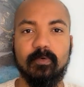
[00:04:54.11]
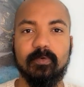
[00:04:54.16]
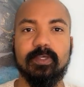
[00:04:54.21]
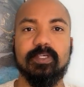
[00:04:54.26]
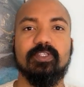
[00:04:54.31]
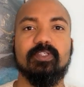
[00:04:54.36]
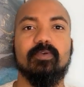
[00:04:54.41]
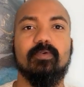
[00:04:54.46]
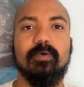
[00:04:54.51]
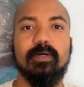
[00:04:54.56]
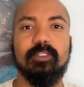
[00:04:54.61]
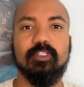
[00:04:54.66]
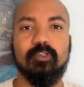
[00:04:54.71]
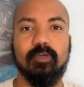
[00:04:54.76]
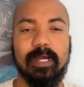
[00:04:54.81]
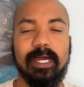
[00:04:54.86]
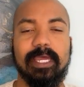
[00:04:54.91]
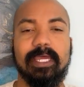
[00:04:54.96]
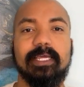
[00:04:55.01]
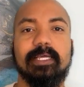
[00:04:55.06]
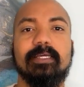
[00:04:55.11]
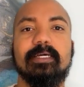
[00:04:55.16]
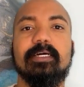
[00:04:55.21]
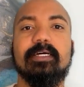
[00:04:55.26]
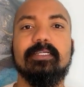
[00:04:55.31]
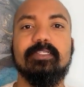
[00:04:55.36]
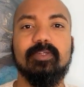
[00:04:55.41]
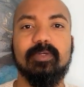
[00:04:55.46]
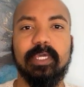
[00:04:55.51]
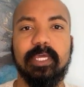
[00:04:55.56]
Focus on trying
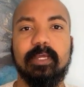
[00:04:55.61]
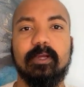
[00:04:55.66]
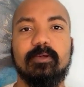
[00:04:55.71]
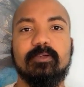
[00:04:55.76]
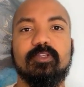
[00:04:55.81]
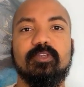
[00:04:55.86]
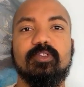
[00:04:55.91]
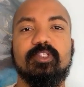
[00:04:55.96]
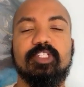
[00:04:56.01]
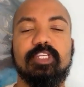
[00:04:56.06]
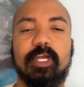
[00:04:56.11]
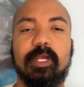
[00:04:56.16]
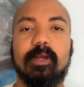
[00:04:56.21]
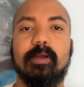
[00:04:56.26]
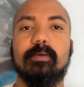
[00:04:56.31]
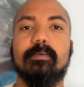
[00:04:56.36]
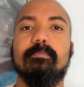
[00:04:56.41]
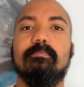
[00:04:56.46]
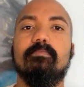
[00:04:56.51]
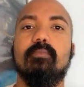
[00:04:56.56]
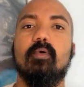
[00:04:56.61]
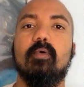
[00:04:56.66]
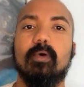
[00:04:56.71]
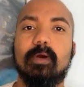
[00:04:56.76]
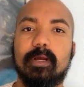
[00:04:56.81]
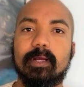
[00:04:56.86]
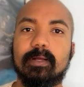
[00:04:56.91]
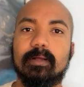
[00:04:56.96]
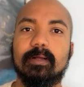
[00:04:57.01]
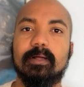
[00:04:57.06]
to get her to share
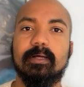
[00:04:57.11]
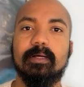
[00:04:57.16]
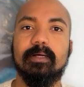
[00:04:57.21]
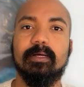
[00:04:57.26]
more.